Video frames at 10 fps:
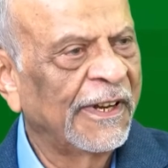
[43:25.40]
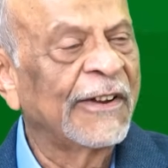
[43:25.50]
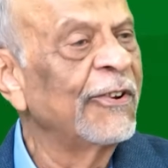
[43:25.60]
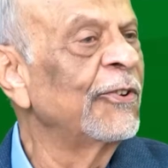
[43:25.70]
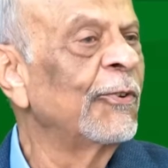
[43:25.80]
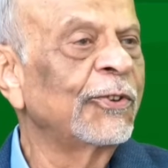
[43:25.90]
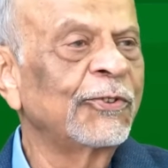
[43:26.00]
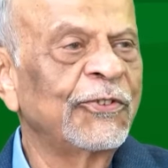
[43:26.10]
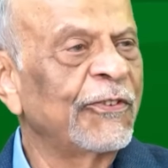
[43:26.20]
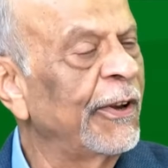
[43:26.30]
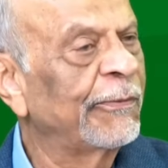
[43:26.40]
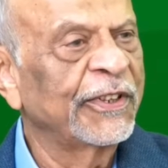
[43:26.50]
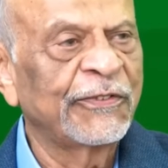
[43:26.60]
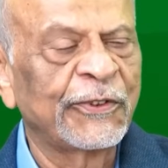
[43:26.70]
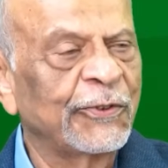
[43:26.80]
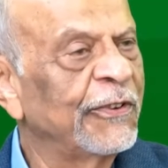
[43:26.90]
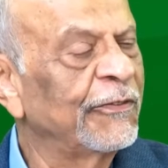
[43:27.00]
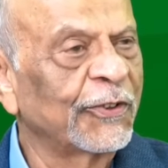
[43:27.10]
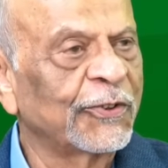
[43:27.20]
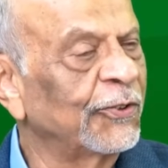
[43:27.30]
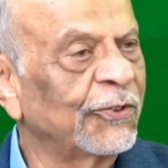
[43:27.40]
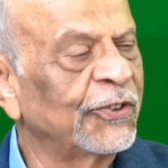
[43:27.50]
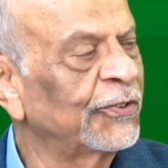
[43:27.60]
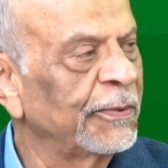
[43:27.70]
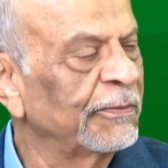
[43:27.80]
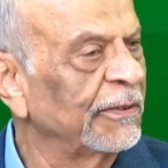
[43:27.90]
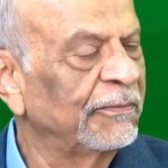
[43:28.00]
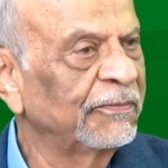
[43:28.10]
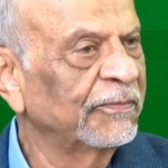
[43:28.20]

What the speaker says: I don't know what would have happened if you would have not gone to these people.